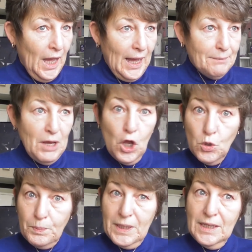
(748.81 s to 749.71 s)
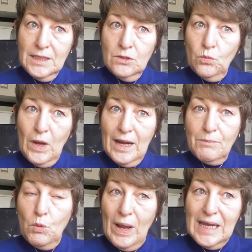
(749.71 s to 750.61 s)
I'm hoping while
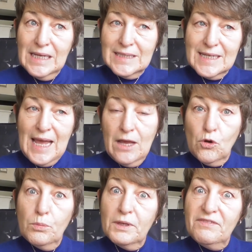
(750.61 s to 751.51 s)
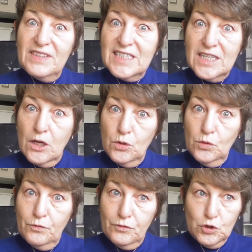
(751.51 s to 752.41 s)
I'm away to get a couple of
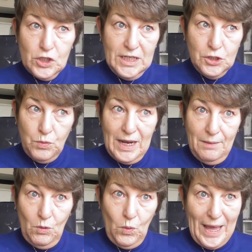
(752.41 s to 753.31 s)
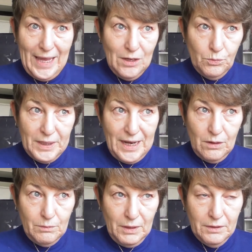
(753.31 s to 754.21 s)
video footage while I'm away up in
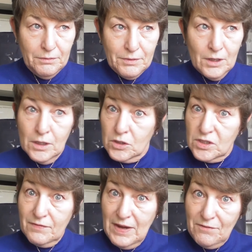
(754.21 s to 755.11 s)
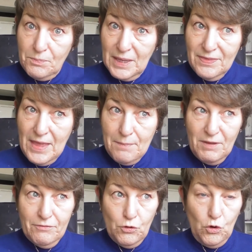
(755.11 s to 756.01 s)
Owymouth. Because I've never been there
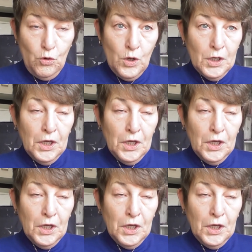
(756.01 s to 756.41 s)
before.